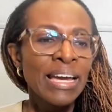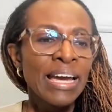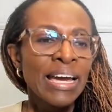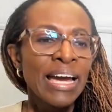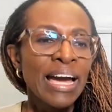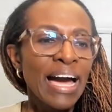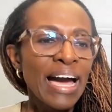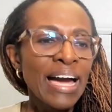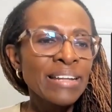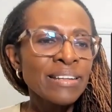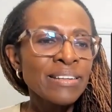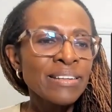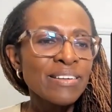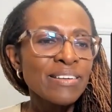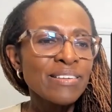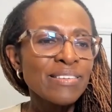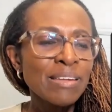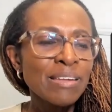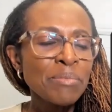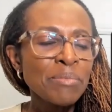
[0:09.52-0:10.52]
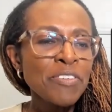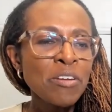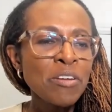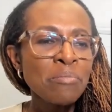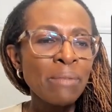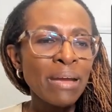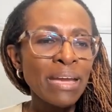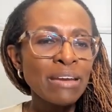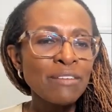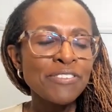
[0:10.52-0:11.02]
And some of you
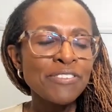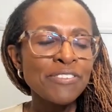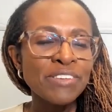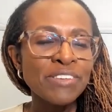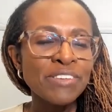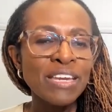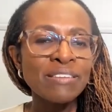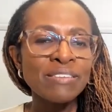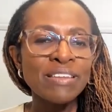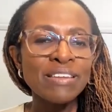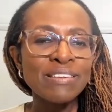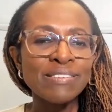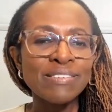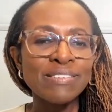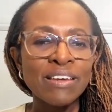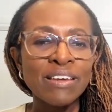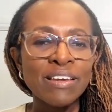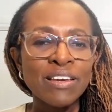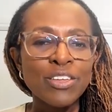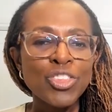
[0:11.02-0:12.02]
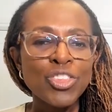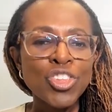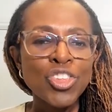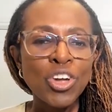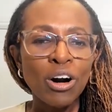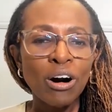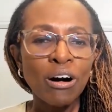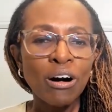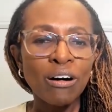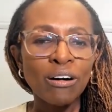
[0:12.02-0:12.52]
may have seen this
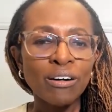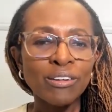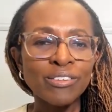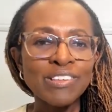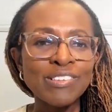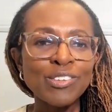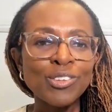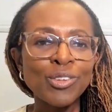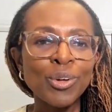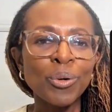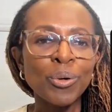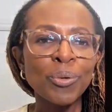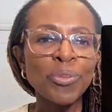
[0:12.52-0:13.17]
chart. This is called the